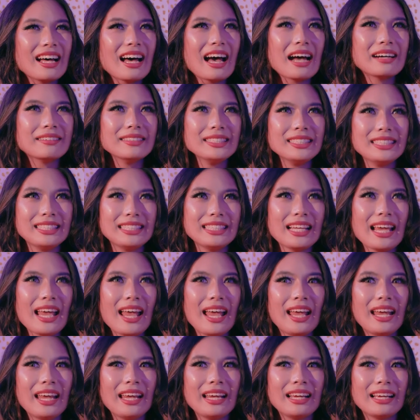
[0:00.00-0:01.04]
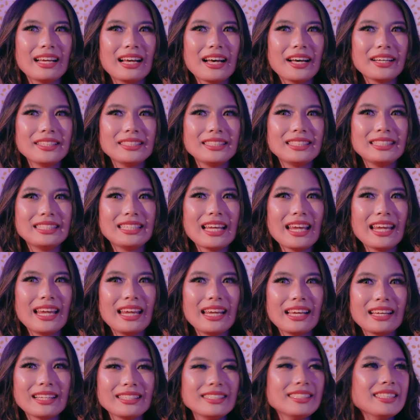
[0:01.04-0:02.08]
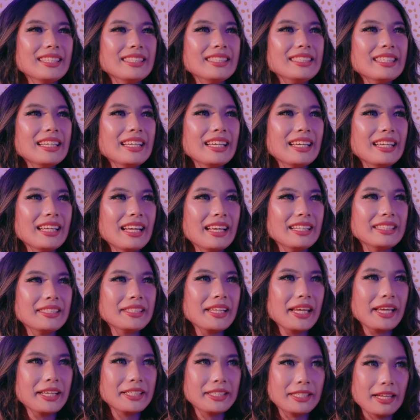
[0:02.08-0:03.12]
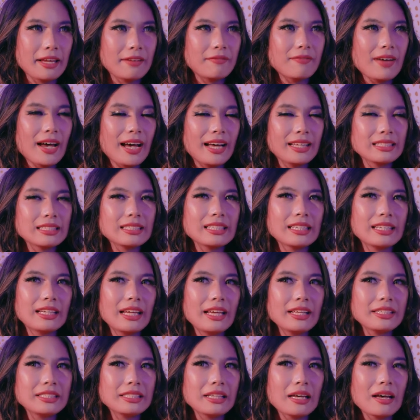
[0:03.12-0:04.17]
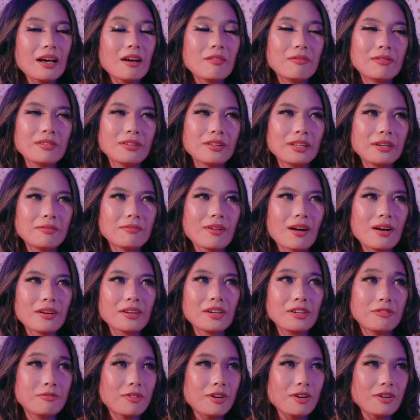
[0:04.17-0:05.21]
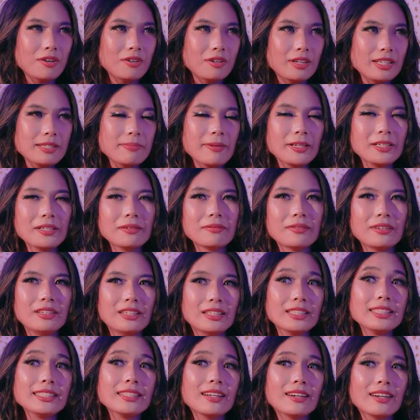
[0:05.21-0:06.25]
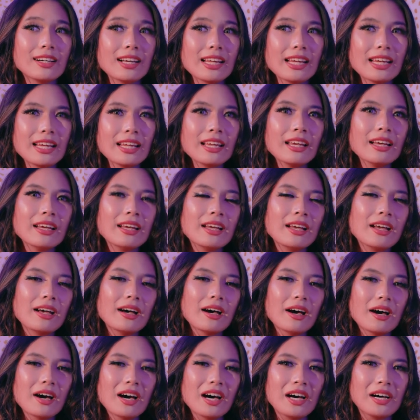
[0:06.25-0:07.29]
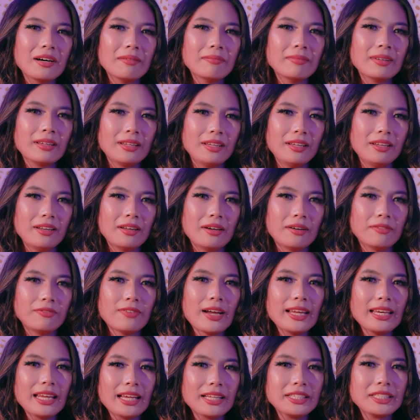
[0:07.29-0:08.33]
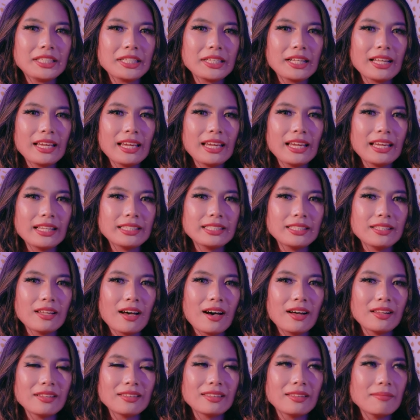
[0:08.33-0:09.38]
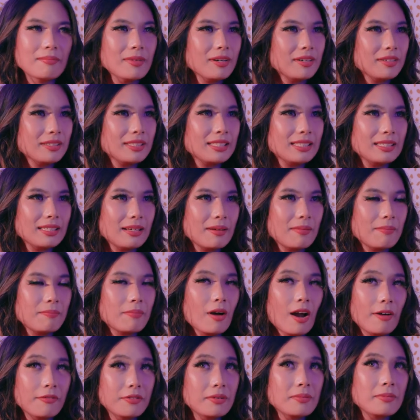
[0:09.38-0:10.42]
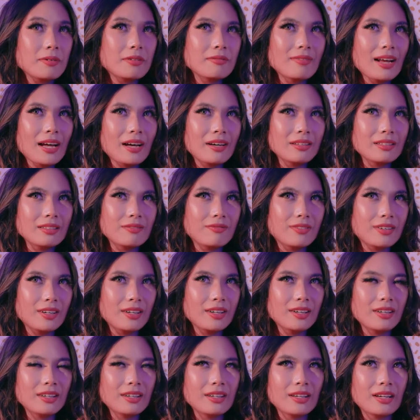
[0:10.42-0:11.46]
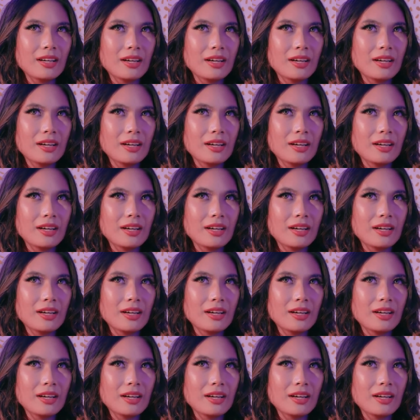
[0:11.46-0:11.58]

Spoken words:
I would say stay consistent and stay steadfast. It is a really rocky road, especially when you're starting. Financially, it's not the most profitable route for,